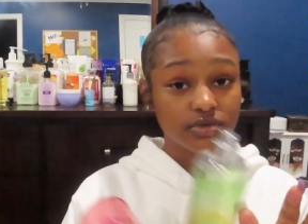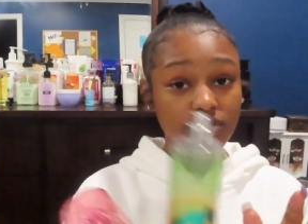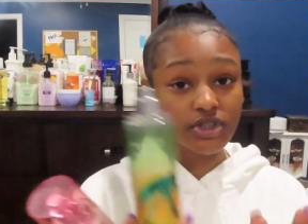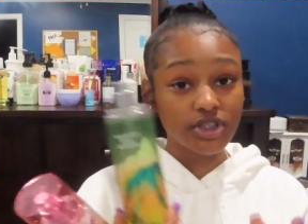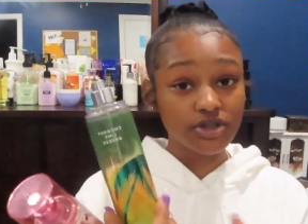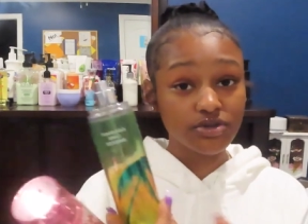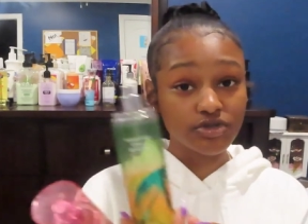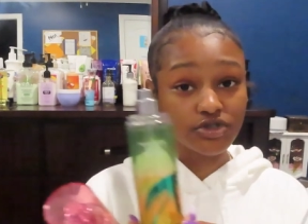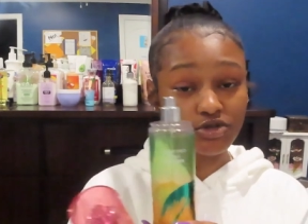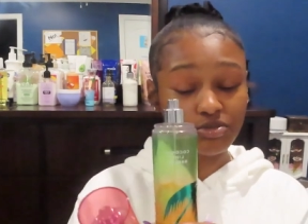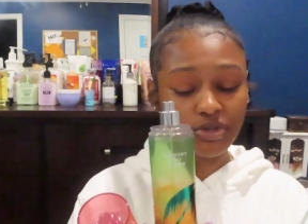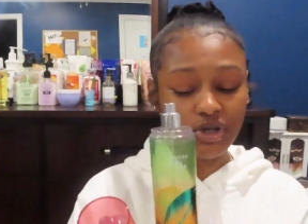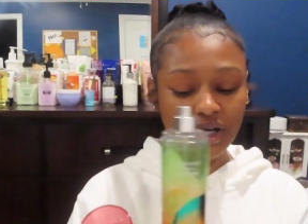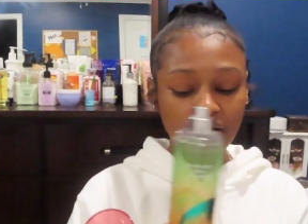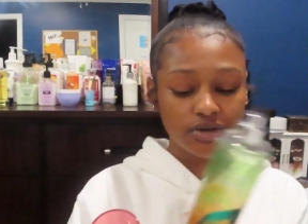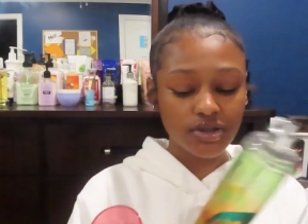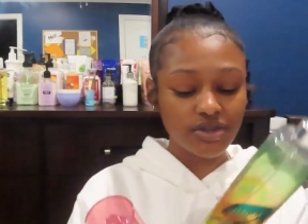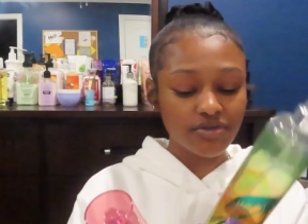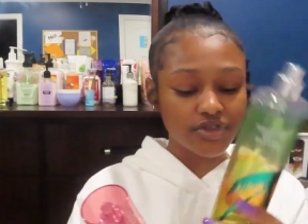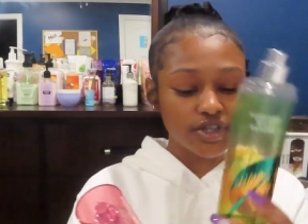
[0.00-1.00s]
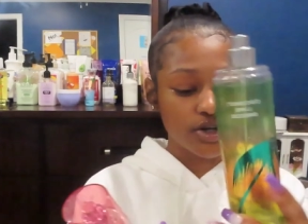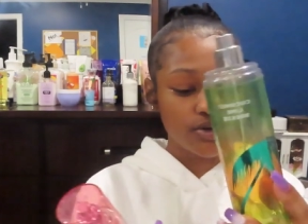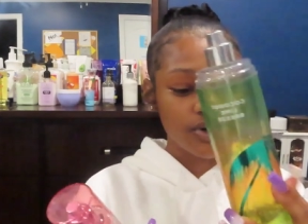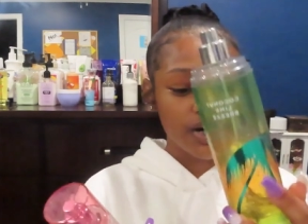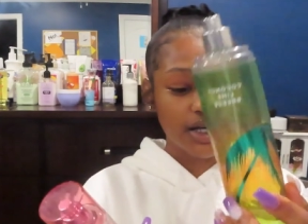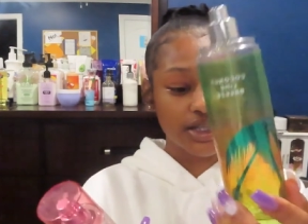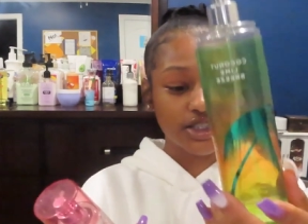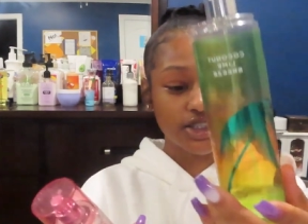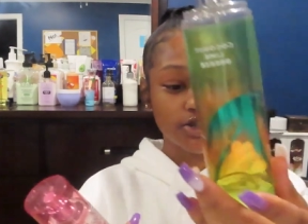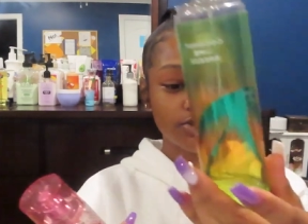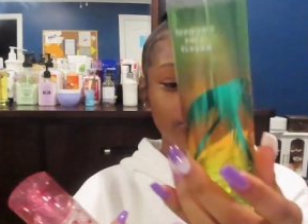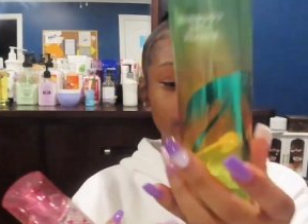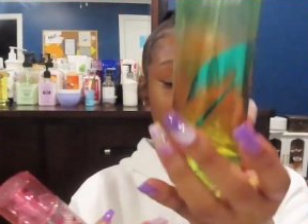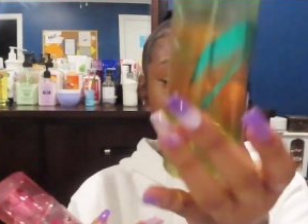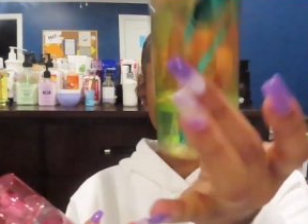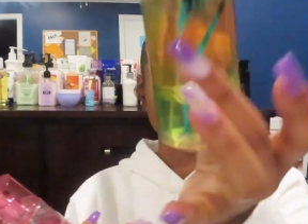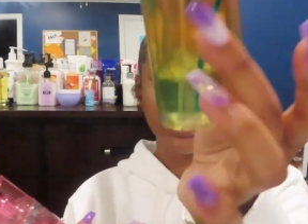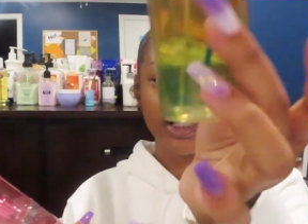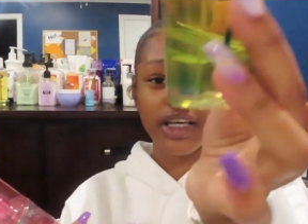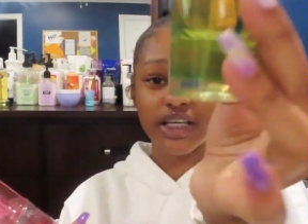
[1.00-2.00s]
This one smells, I don't even know why I just
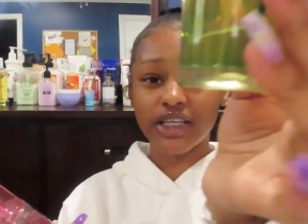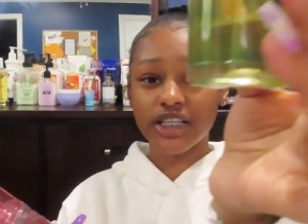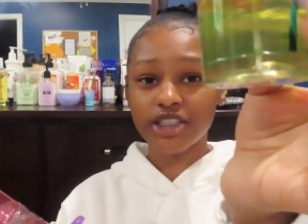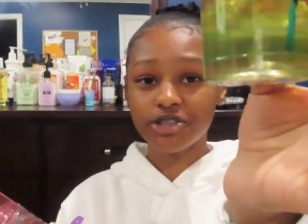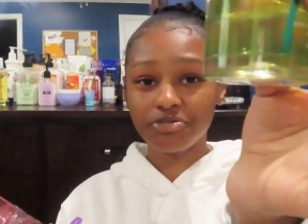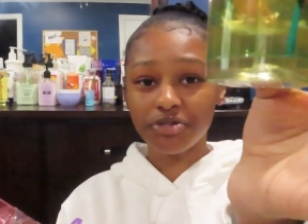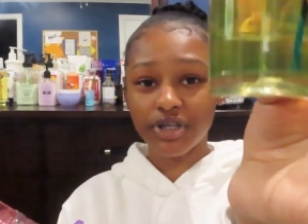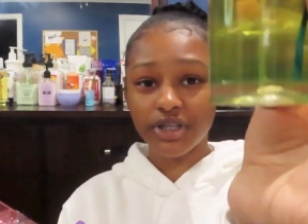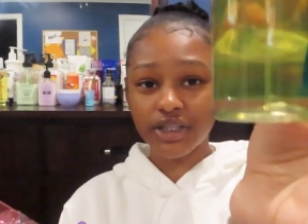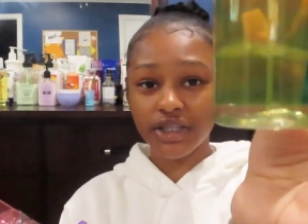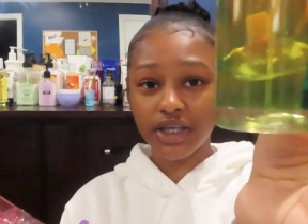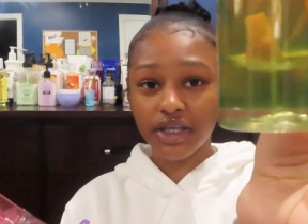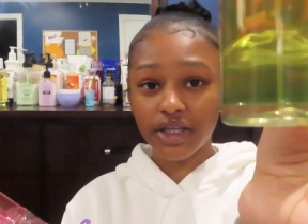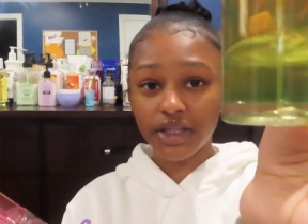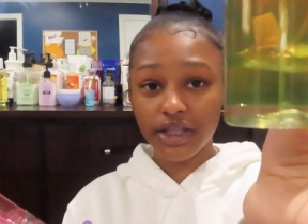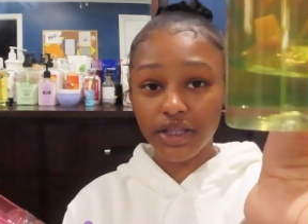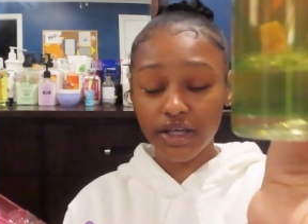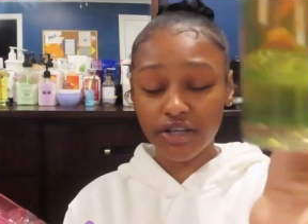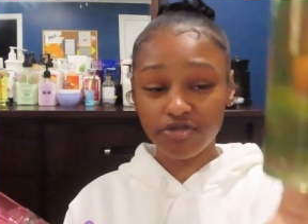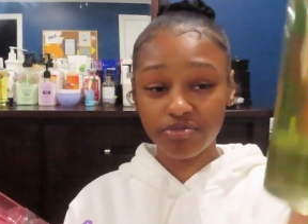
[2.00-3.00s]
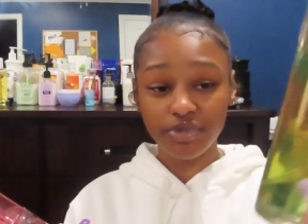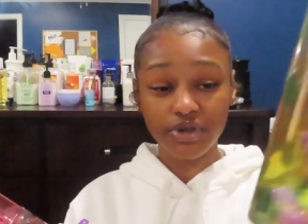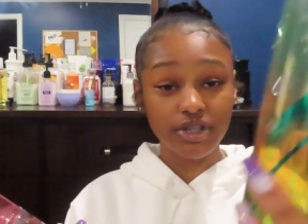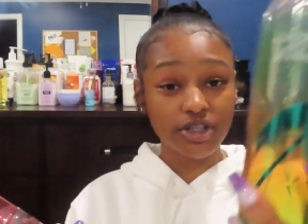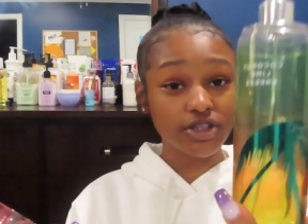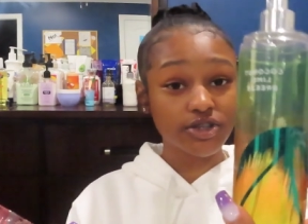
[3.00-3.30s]
wasted, like, it's barely any left, but